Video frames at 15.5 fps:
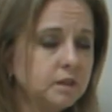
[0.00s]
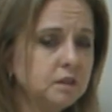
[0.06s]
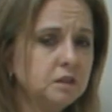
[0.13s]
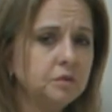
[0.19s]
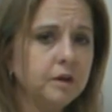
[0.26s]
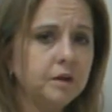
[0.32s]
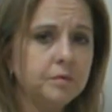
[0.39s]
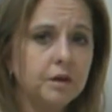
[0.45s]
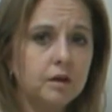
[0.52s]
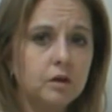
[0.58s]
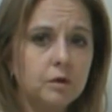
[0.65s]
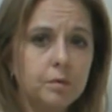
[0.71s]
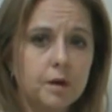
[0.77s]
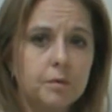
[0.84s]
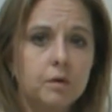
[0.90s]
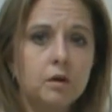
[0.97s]
or write them down in your
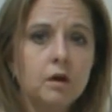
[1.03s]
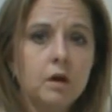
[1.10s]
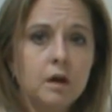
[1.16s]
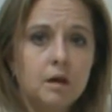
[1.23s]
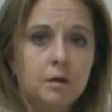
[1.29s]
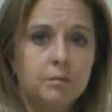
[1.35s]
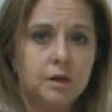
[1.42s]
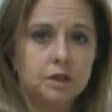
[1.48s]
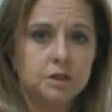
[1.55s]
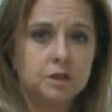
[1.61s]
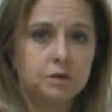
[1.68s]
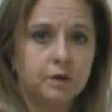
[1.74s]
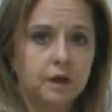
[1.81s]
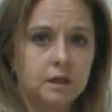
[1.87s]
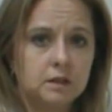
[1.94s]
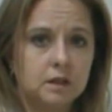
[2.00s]
paper. Make sure you
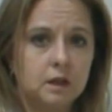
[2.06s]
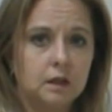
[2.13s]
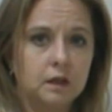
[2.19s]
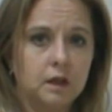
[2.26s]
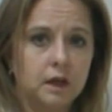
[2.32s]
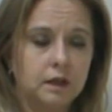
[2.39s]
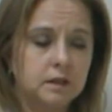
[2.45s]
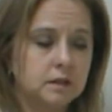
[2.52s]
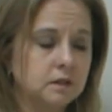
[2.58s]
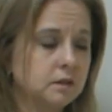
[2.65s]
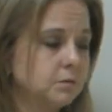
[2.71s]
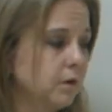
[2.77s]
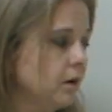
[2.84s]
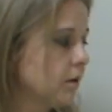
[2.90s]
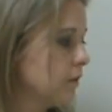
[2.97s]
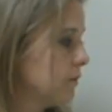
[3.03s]
ask in class tomorrow.